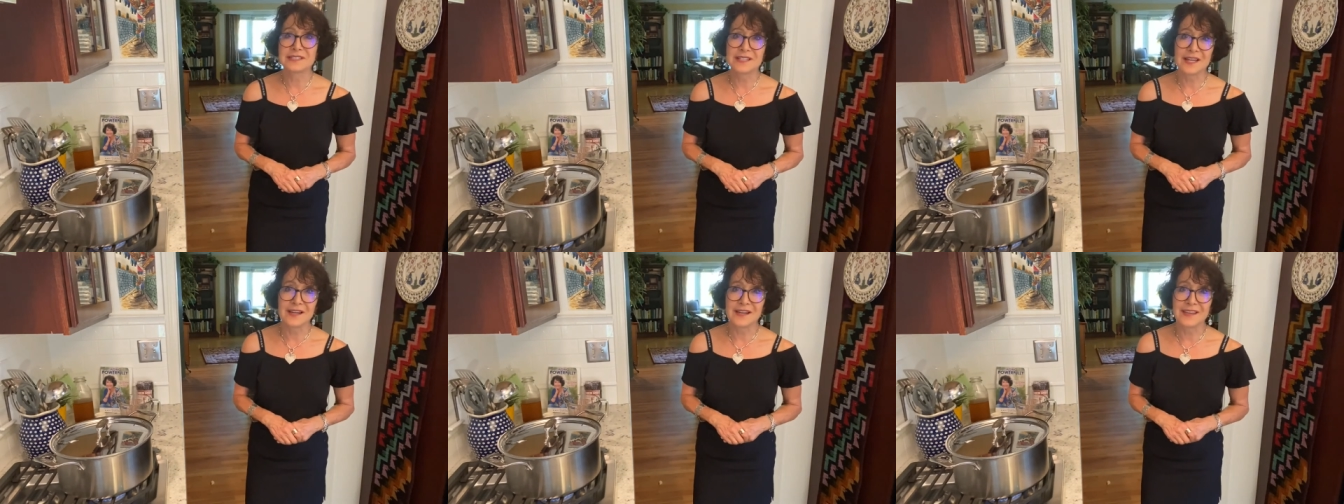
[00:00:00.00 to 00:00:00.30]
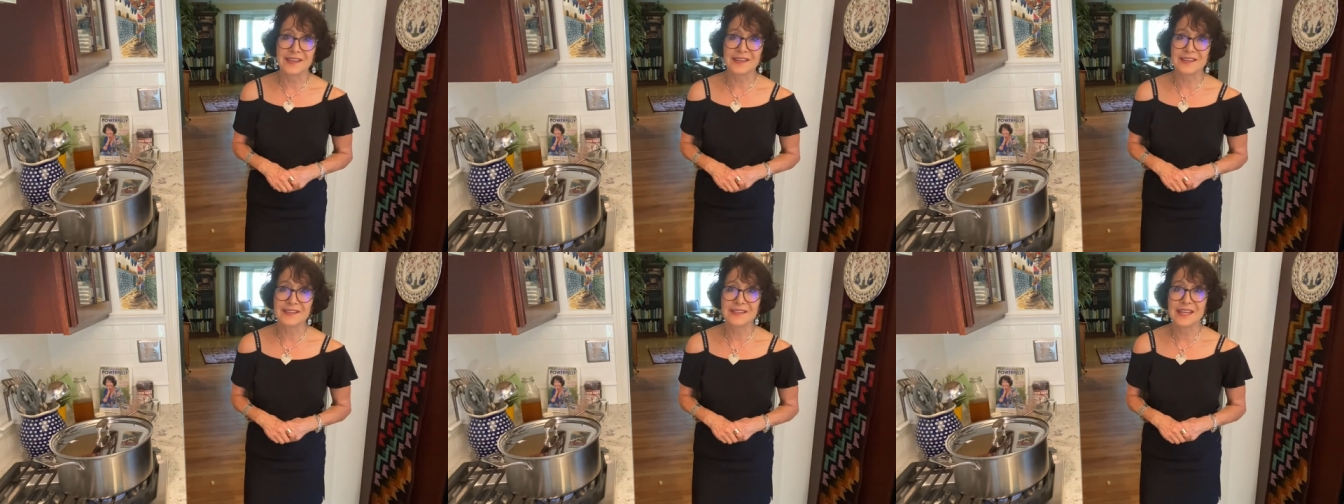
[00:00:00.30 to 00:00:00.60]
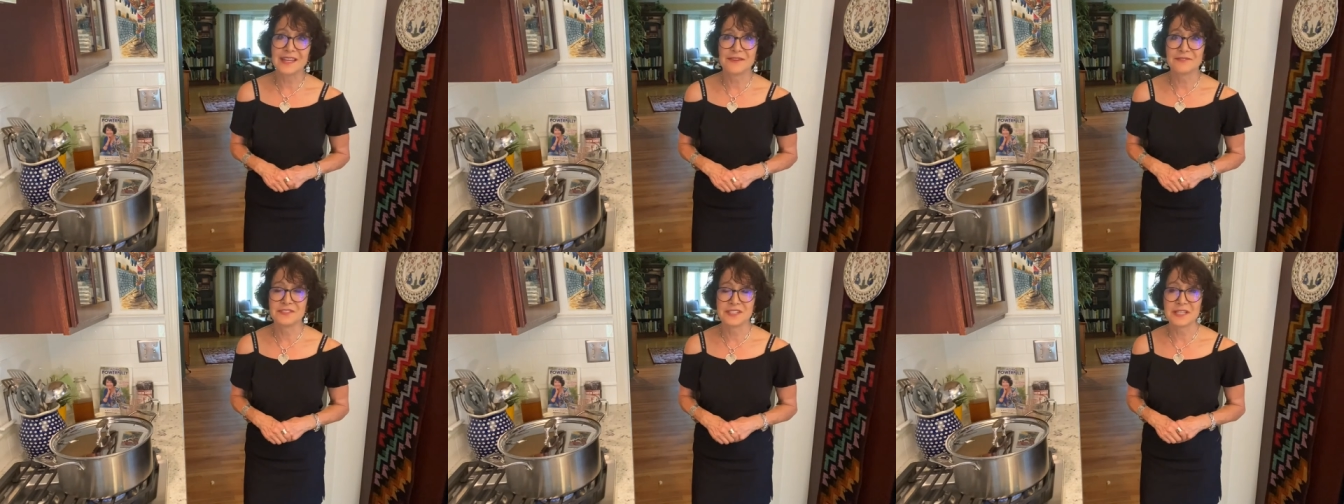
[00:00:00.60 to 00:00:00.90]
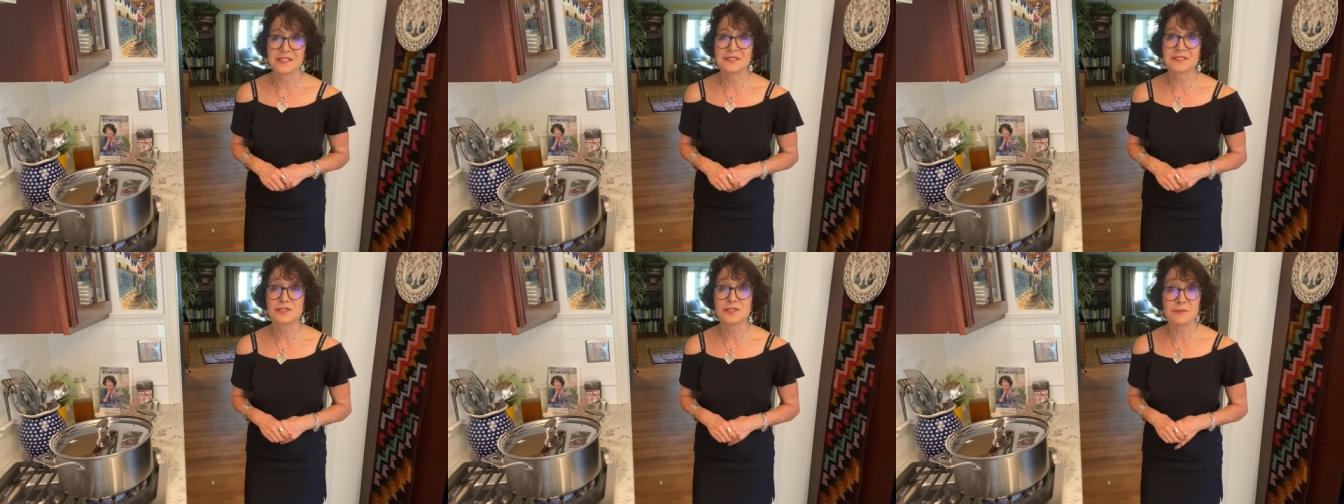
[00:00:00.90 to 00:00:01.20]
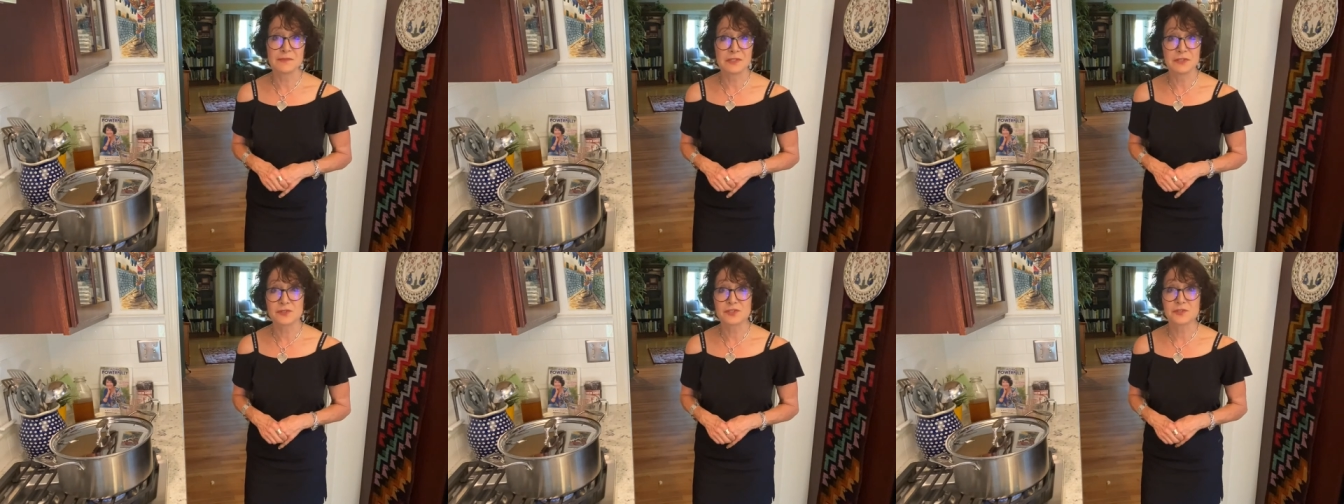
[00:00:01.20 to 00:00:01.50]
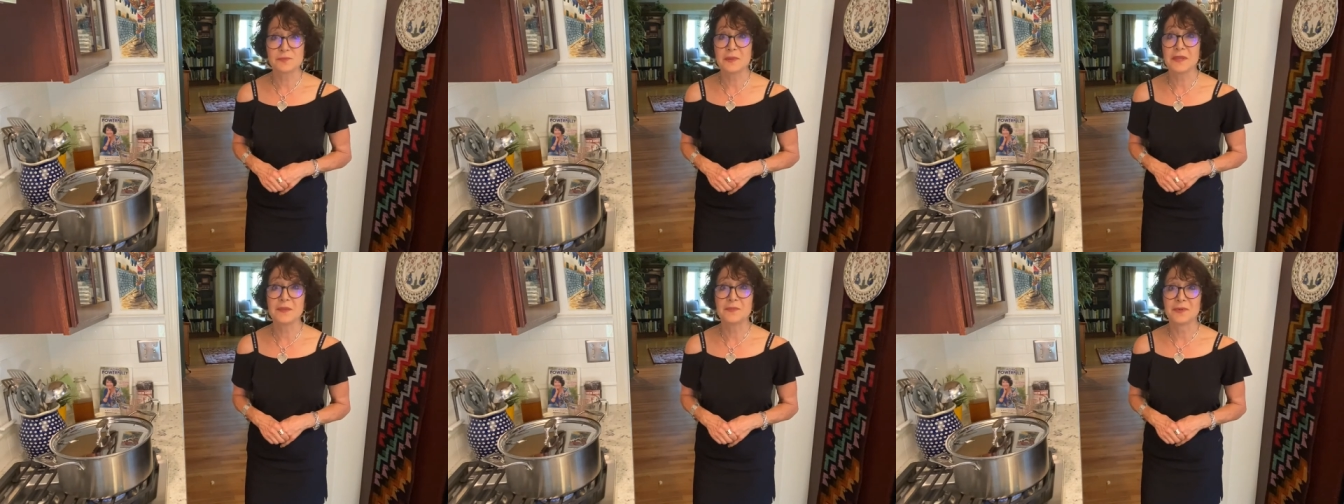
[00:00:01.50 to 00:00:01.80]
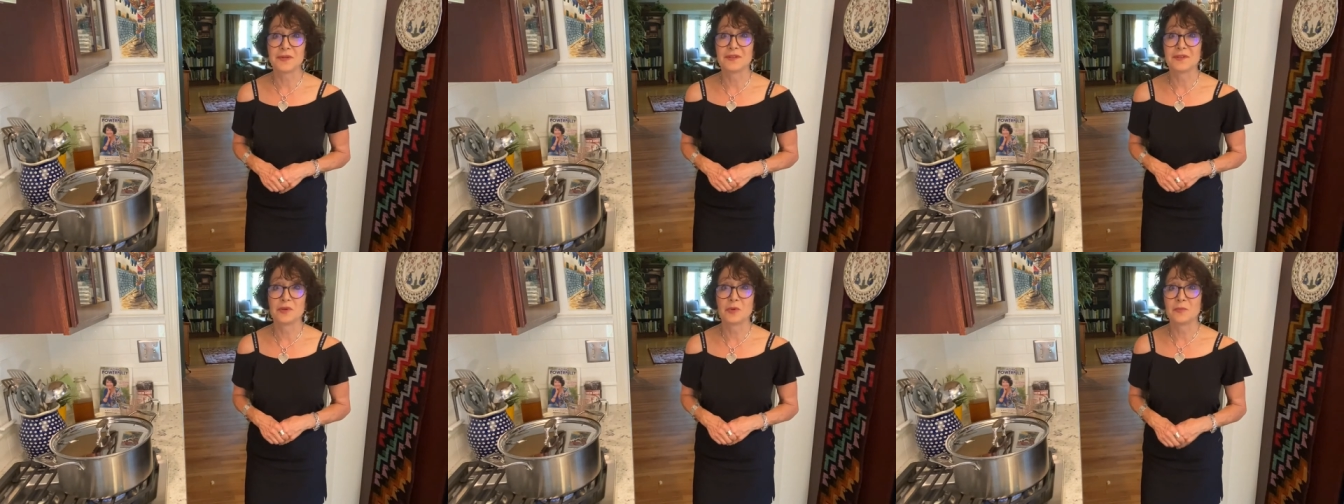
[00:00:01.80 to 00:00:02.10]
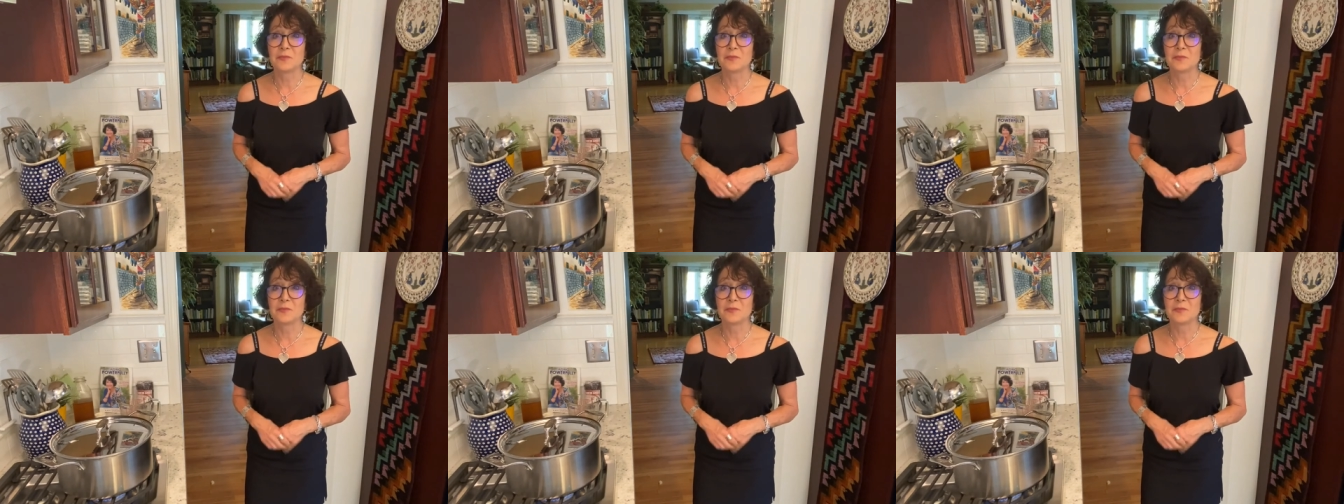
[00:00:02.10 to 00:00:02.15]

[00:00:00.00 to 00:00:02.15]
diet have done to most people.